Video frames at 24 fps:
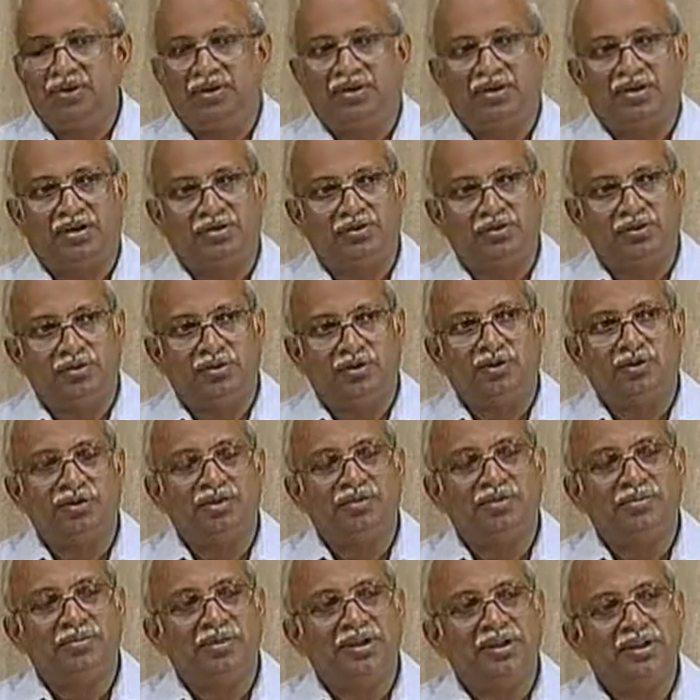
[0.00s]
Now, the load of
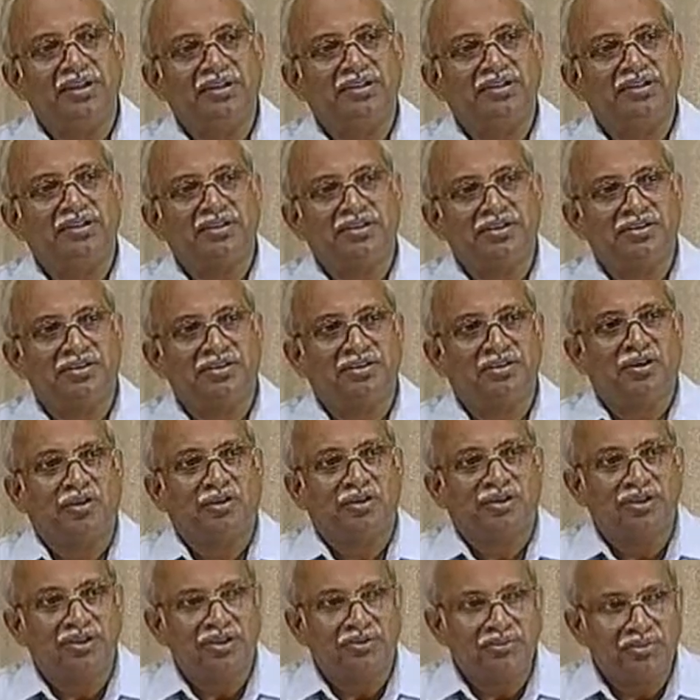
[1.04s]
the main engine is
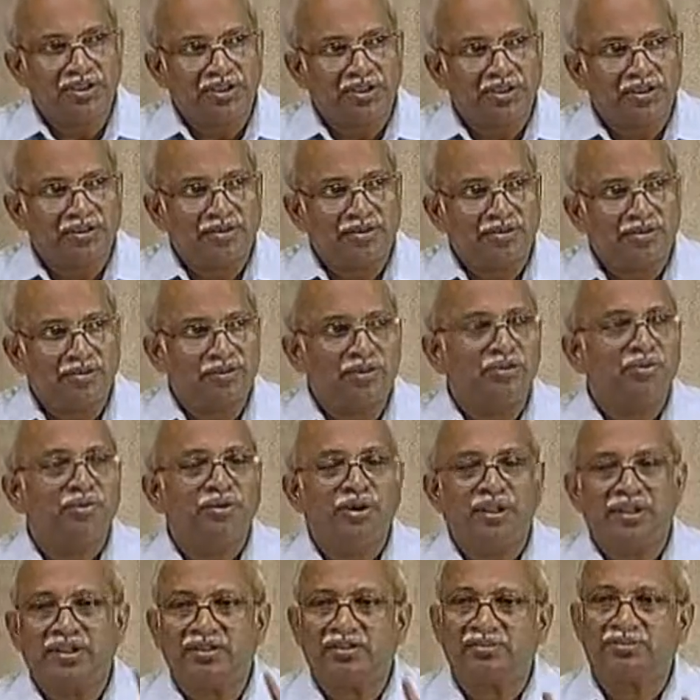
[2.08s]
not limited to the
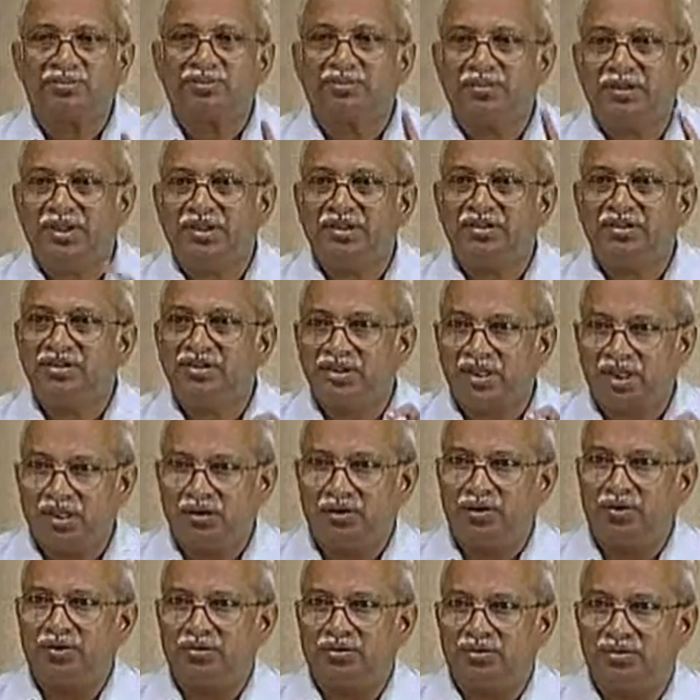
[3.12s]
weight of the main engine
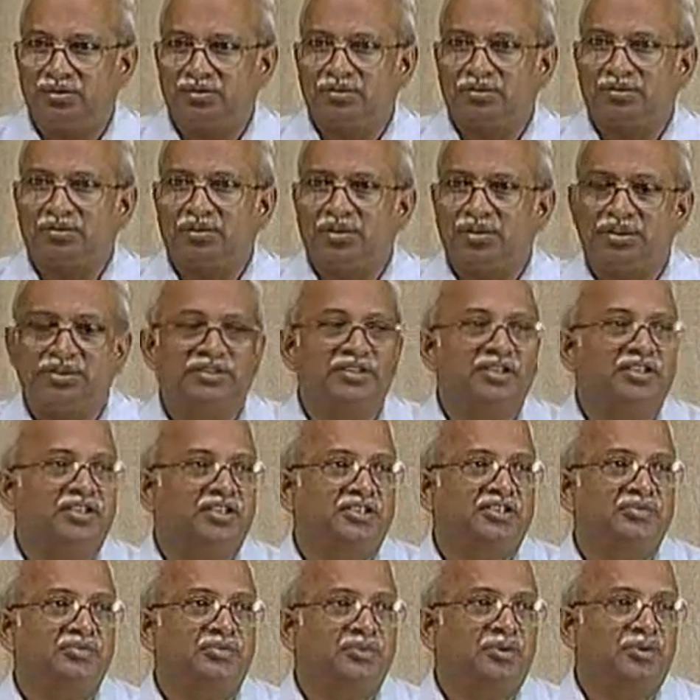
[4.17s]
alone. It is a
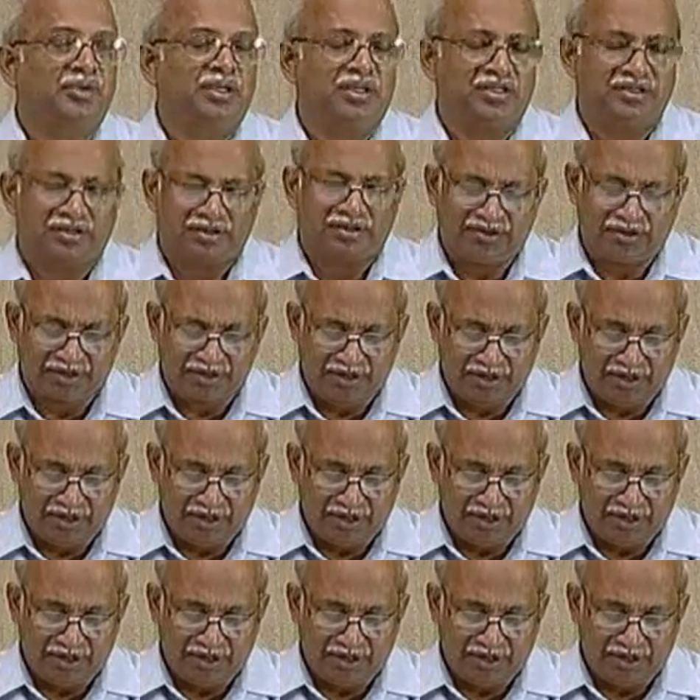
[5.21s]
reciprocal, it is a